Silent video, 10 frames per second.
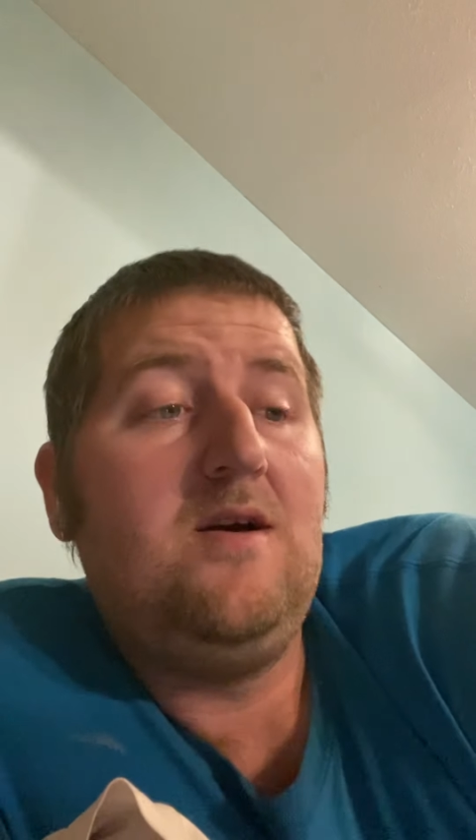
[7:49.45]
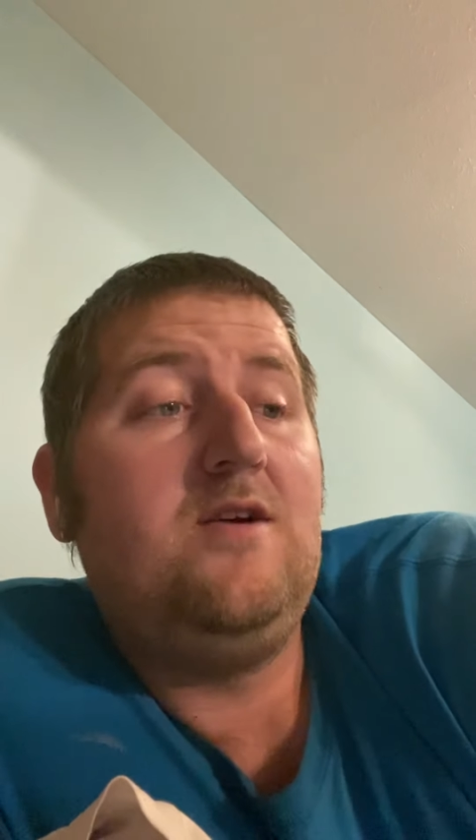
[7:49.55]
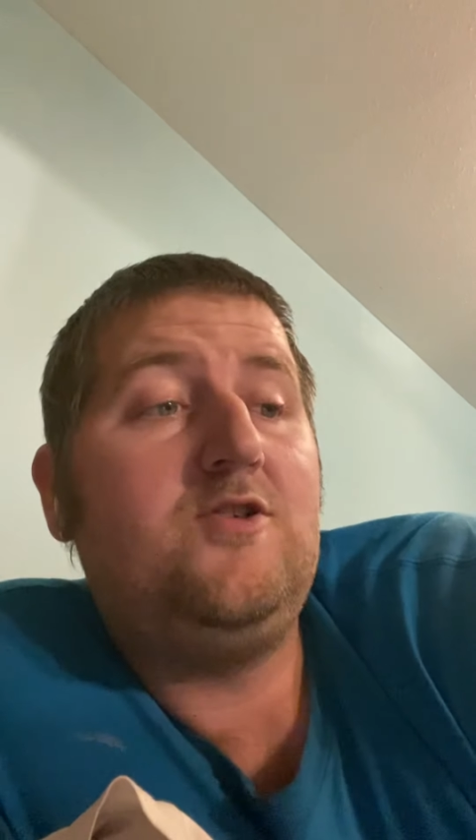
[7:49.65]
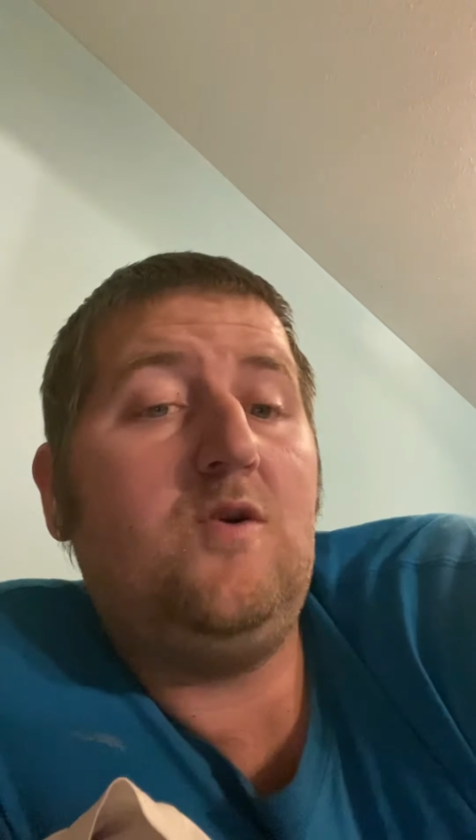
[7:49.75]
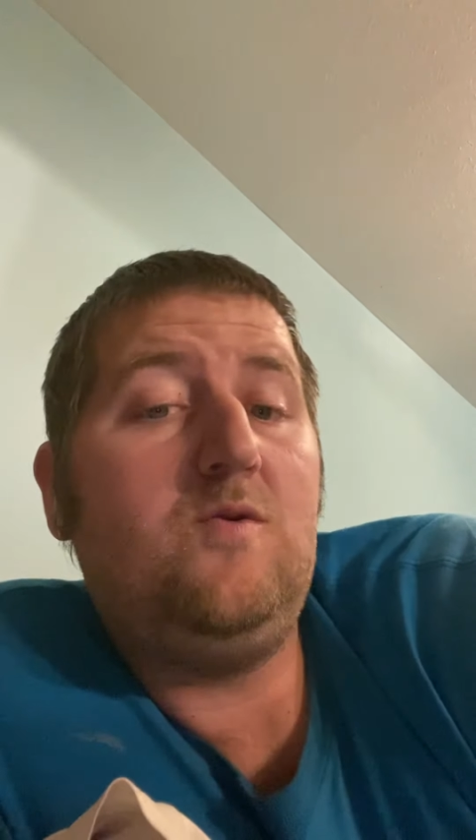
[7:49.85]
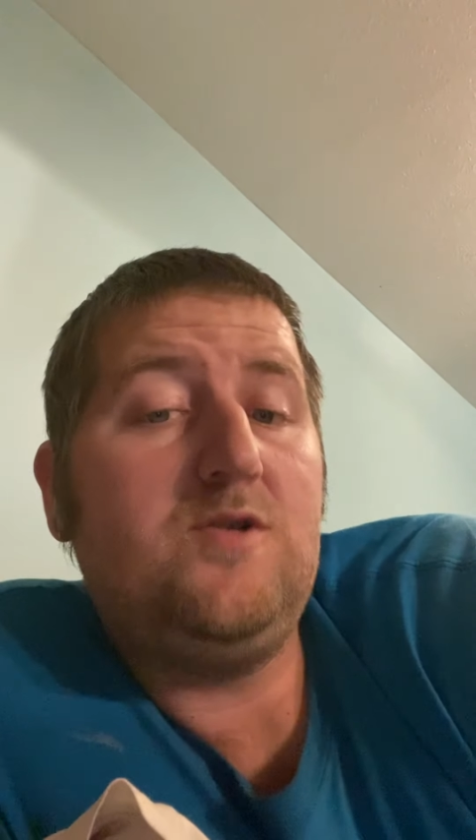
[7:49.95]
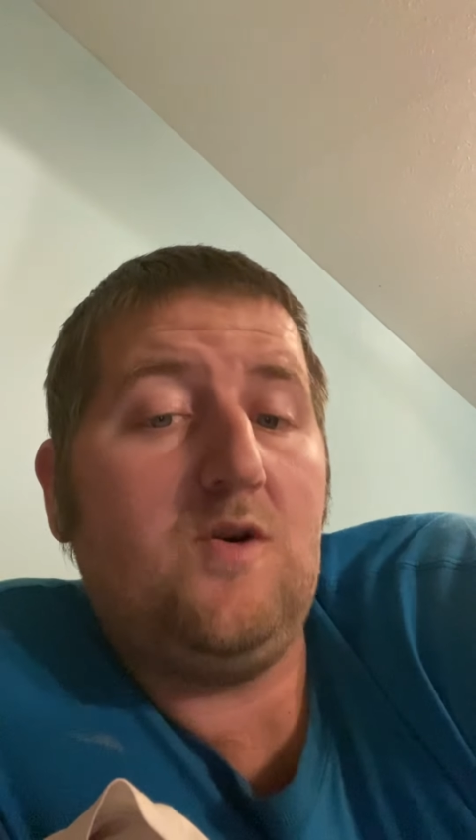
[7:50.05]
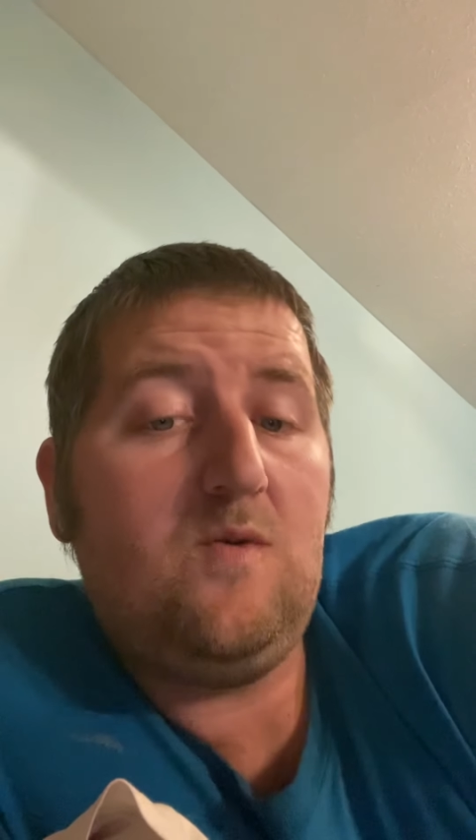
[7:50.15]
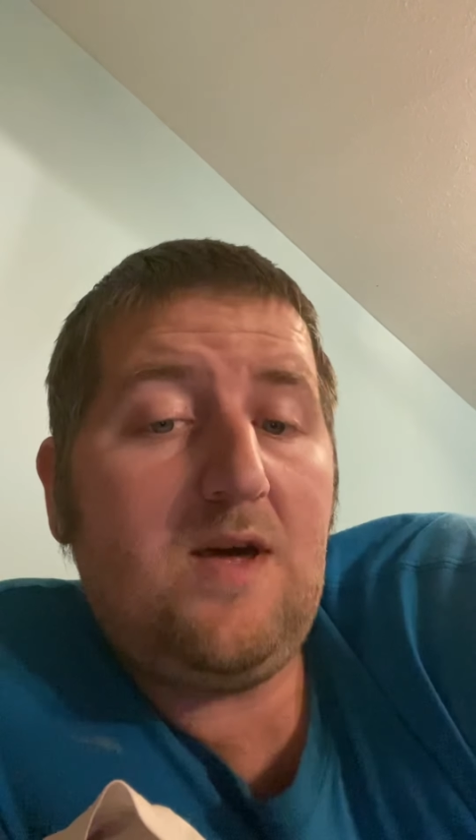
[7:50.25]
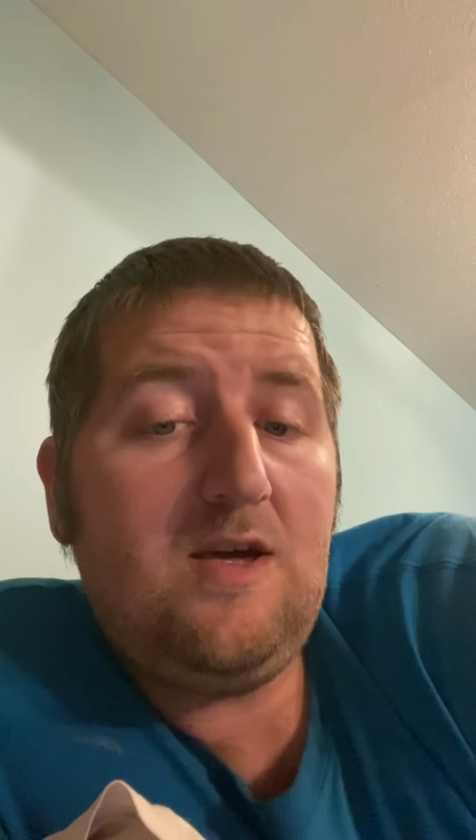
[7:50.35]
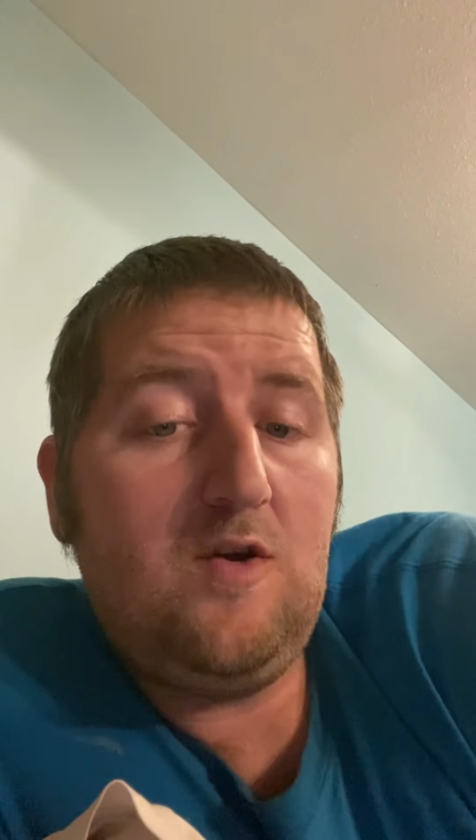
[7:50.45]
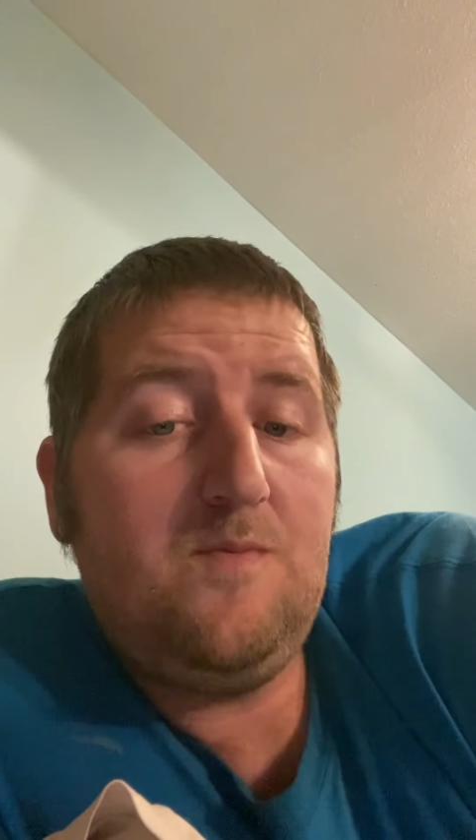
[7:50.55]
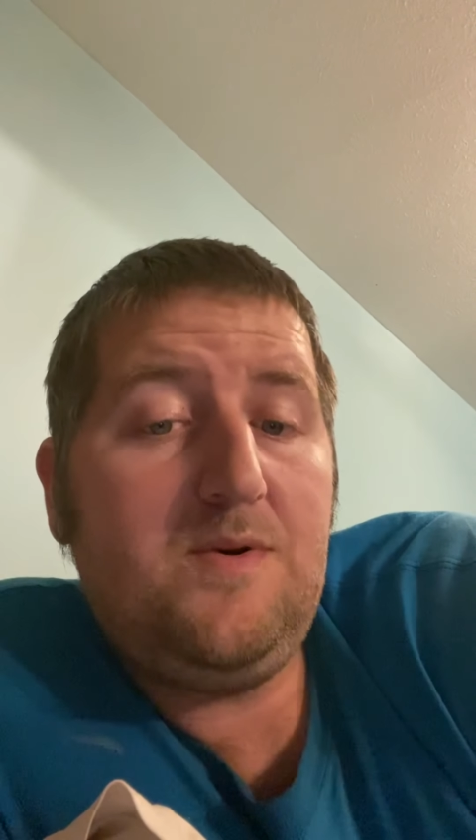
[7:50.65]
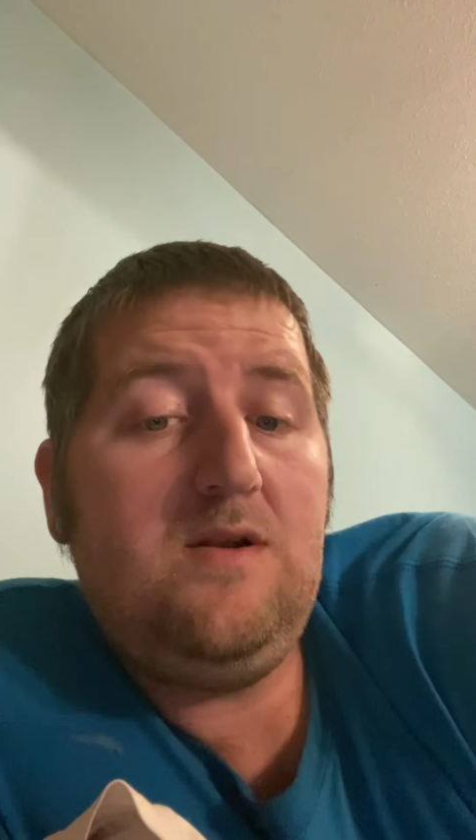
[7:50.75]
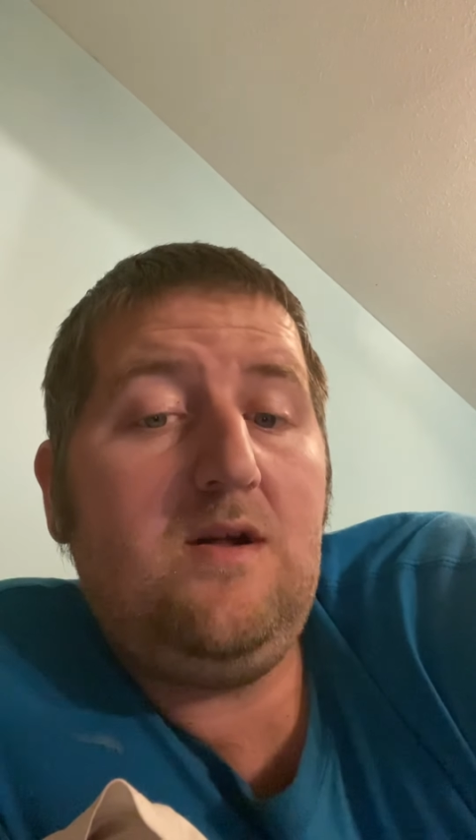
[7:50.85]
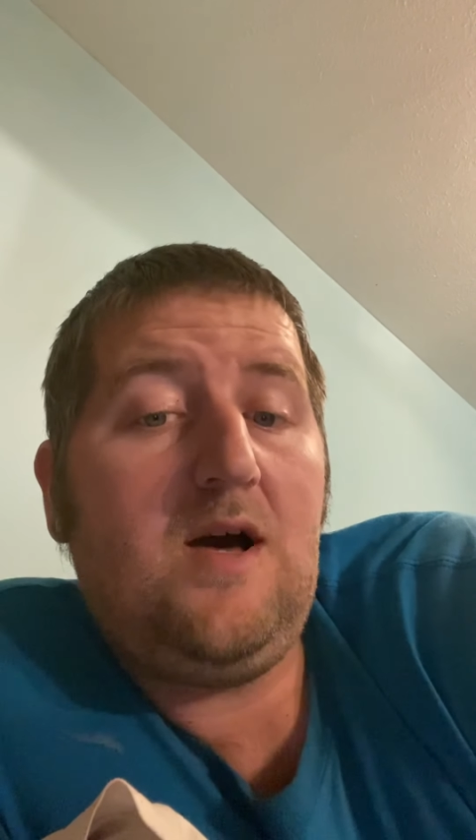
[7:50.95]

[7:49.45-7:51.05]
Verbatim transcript: So with OKCupid,